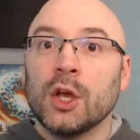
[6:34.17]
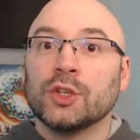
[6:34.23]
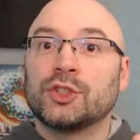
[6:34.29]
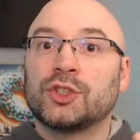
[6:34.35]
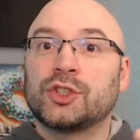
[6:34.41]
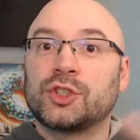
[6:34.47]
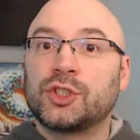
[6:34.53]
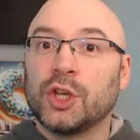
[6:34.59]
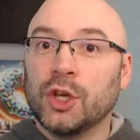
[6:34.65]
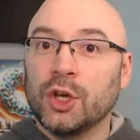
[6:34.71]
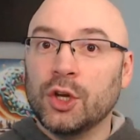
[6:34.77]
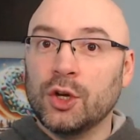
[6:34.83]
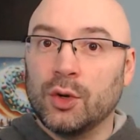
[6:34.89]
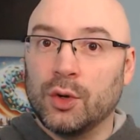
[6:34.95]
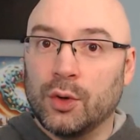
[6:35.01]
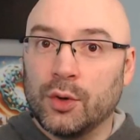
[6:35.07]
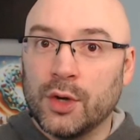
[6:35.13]

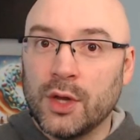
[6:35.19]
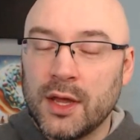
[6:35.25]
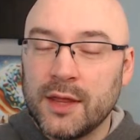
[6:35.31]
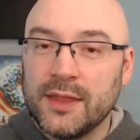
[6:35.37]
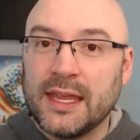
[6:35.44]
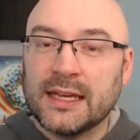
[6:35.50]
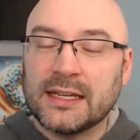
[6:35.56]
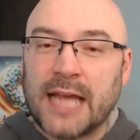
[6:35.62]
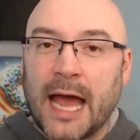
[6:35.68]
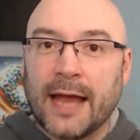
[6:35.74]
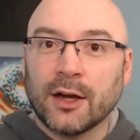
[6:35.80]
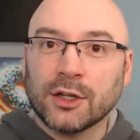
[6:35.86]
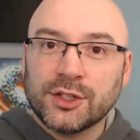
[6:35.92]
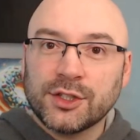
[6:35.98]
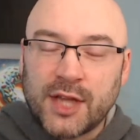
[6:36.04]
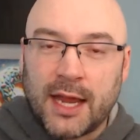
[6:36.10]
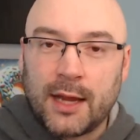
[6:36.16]
Soon, the
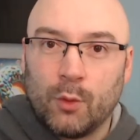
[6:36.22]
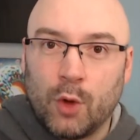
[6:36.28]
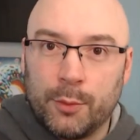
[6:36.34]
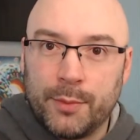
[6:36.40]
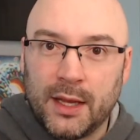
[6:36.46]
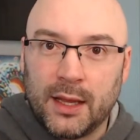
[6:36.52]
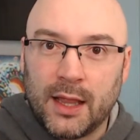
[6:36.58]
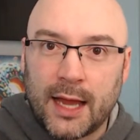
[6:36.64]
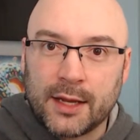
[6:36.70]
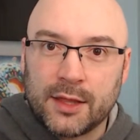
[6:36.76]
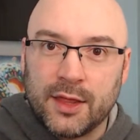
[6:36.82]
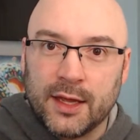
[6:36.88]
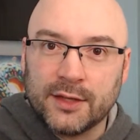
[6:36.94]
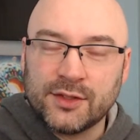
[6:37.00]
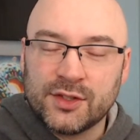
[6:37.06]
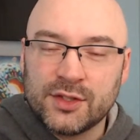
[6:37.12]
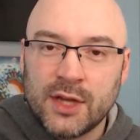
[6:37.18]
entire site will be like
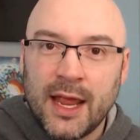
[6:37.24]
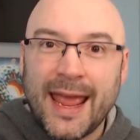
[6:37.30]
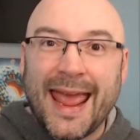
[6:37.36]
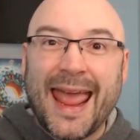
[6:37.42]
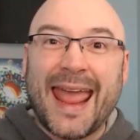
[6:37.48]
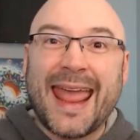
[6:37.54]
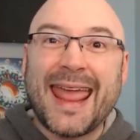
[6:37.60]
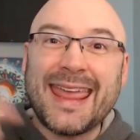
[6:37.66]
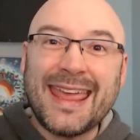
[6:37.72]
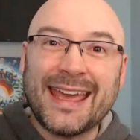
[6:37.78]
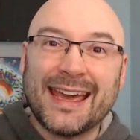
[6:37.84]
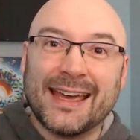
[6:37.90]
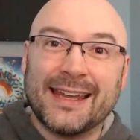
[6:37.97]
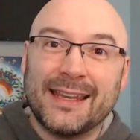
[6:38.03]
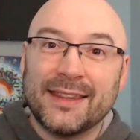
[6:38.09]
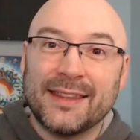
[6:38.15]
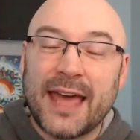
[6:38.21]
this.
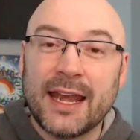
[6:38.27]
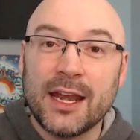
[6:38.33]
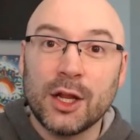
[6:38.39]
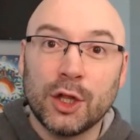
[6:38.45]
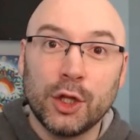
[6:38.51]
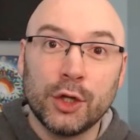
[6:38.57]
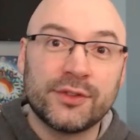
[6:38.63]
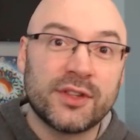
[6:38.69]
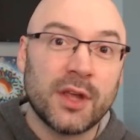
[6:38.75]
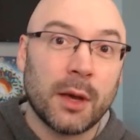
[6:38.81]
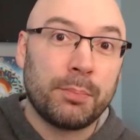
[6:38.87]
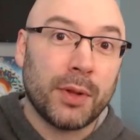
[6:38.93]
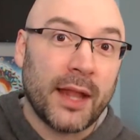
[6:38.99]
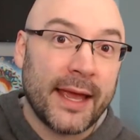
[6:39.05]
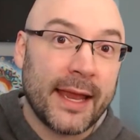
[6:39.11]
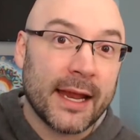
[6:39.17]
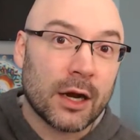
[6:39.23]
And that includes the
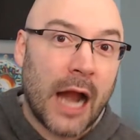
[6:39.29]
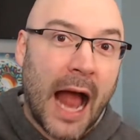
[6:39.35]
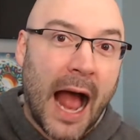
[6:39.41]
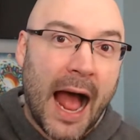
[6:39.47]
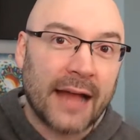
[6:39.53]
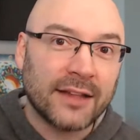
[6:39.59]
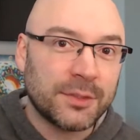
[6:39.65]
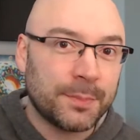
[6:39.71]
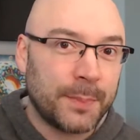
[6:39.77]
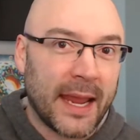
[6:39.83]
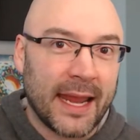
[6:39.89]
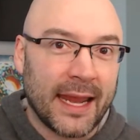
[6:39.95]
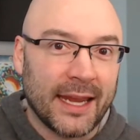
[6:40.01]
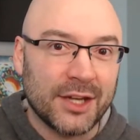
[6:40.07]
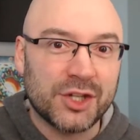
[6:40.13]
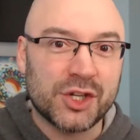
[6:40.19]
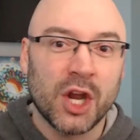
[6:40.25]
player odds
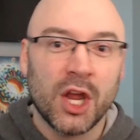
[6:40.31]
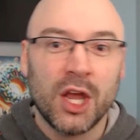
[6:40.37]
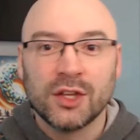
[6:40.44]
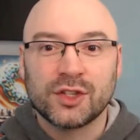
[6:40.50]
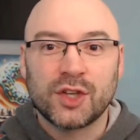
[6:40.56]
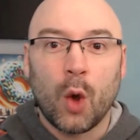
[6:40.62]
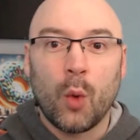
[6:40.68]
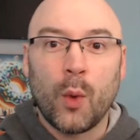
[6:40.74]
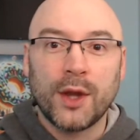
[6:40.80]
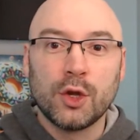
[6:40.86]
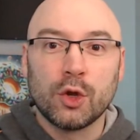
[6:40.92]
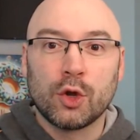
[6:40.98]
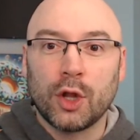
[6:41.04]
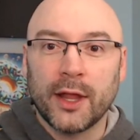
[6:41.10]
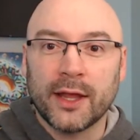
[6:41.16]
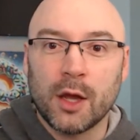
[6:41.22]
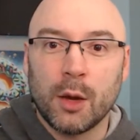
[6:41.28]
page. So when you
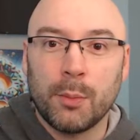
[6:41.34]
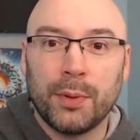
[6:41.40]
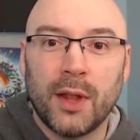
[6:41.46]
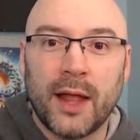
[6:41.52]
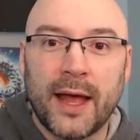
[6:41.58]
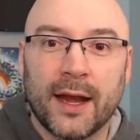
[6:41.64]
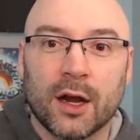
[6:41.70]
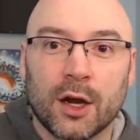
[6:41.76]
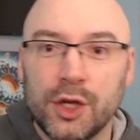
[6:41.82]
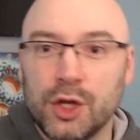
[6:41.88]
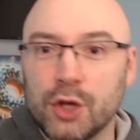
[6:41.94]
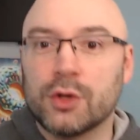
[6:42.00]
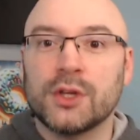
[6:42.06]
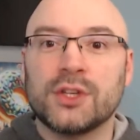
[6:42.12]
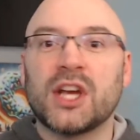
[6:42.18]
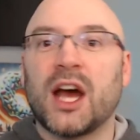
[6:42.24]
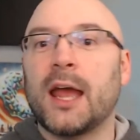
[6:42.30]
click a player, you
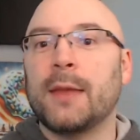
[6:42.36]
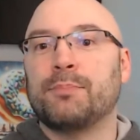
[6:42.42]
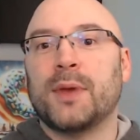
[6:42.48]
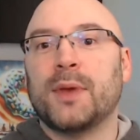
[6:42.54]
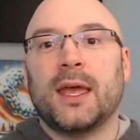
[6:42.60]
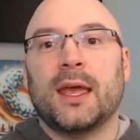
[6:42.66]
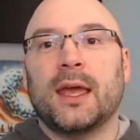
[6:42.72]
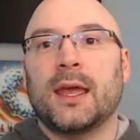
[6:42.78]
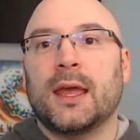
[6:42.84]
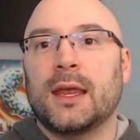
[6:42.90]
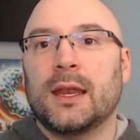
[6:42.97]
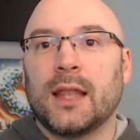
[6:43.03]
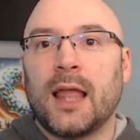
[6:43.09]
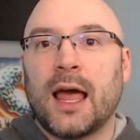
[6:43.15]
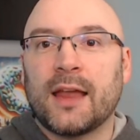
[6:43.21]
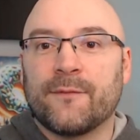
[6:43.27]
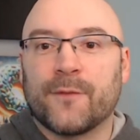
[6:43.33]
could type in,
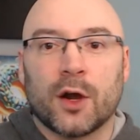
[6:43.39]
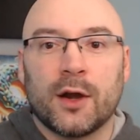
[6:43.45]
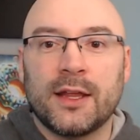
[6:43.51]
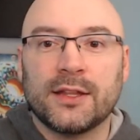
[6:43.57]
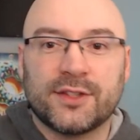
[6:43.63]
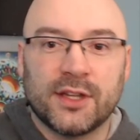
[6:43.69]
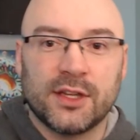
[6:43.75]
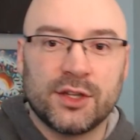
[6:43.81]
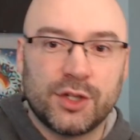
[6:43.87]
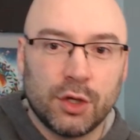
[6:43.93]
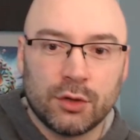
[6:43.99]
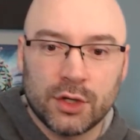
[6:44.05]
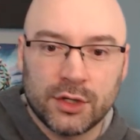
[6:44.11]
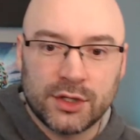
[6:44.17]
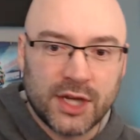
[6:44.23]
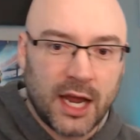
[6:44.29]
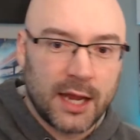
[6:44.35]
like, for instance, you
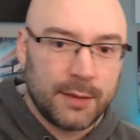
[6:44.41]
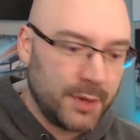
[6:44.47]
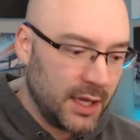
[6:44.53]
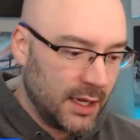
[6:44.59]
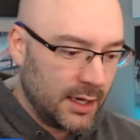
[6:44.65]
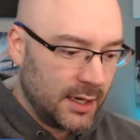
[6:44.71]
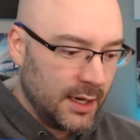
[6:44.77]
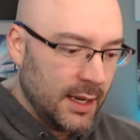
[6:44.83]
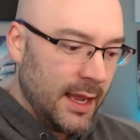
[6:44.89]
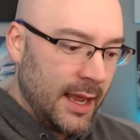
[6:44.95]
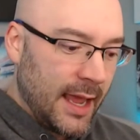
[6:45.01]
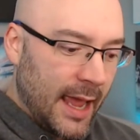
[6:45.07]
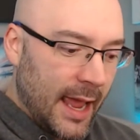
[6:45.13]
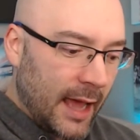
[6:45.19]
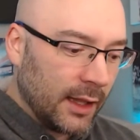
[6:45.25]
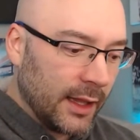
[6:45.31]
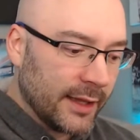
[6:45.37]
could type in
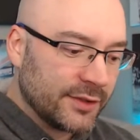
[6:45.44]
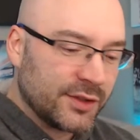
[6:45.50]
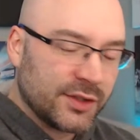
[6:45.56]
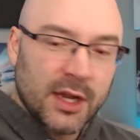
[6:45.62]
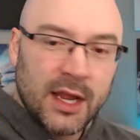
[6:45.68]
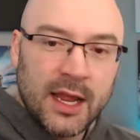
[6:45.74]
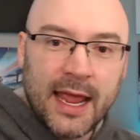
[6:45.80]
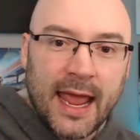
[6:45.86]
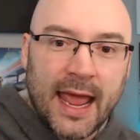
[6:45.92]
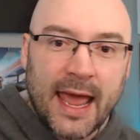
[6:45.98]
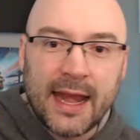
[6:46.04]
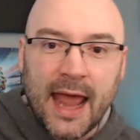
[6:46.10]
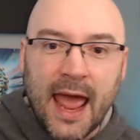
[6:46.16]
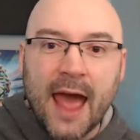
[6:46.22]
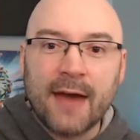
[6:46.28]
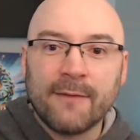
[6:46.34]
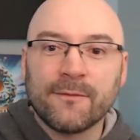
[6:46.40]
Ellis, and
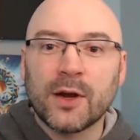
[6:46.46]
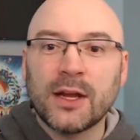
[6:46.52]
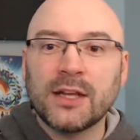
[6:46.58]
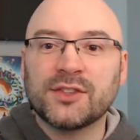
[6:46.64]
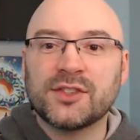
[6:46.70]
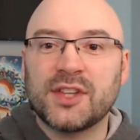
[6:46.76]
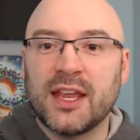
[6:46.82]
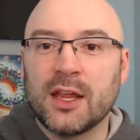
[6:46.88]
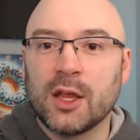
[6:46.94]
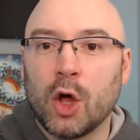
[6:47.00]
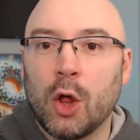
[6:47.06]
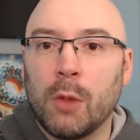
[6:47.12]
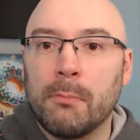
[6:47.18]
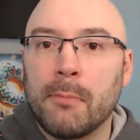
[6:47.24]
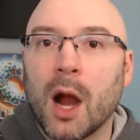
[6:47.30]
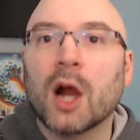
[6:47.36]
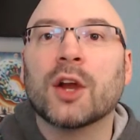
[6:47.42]
every
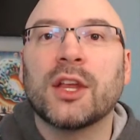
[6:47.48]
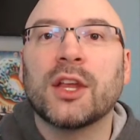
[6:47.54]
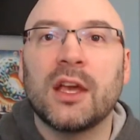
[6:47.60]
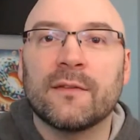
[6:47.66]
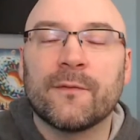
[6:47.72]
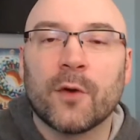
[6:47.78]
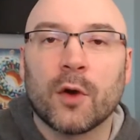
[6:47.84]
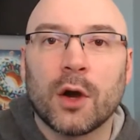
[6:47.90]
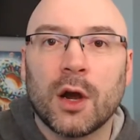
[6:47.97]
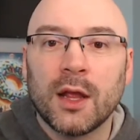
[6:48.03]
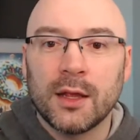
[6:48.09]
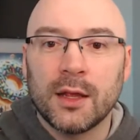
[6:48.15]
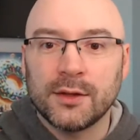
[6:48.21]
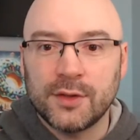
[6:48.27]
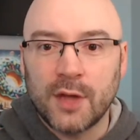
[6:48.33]
single market for